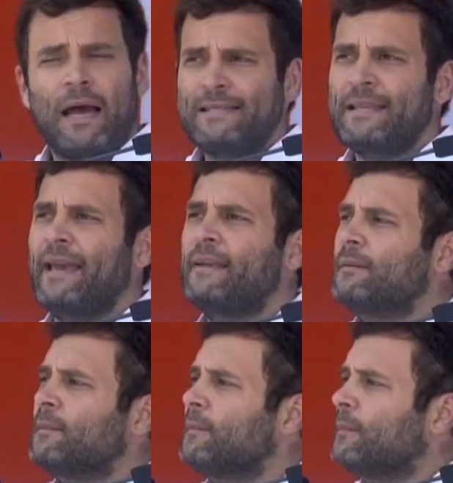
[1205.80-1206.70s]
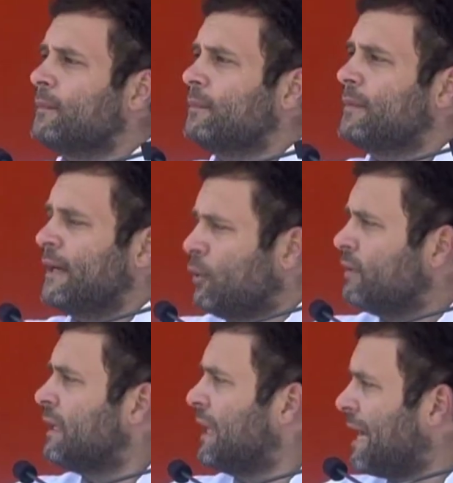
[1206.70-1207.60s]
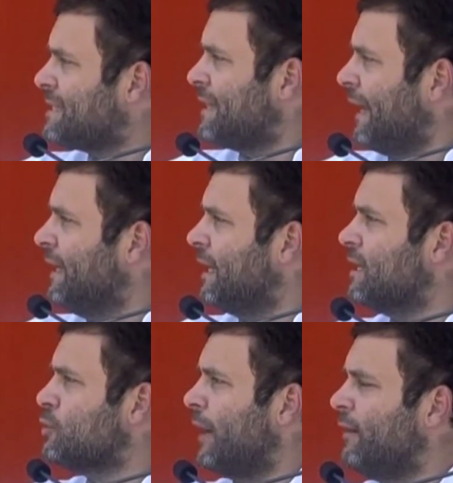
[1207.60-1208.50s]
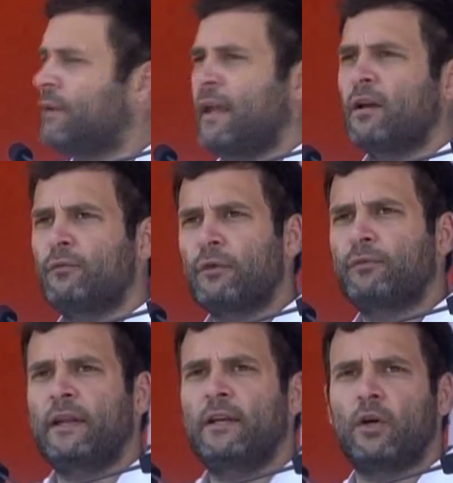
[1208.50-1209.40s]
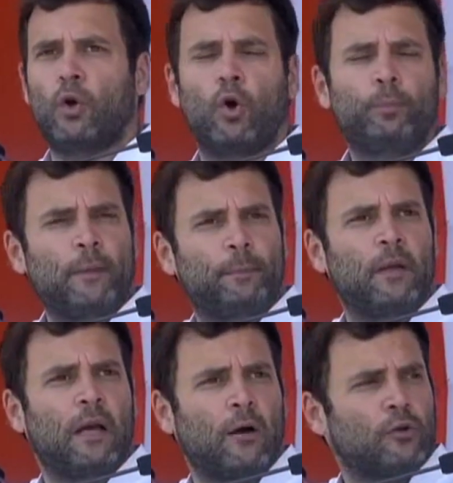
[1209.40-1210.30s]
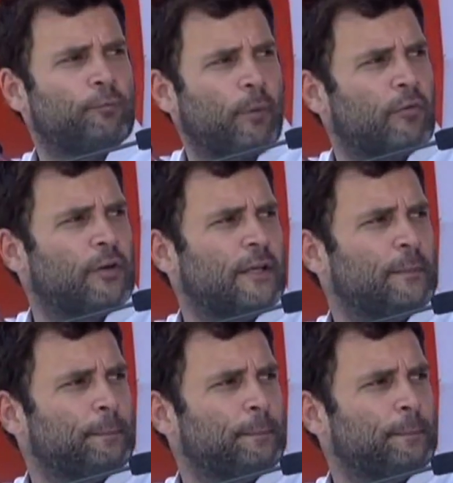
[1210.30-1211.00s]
I said that over the last 10 years we have taken 15 crore people out of poverty.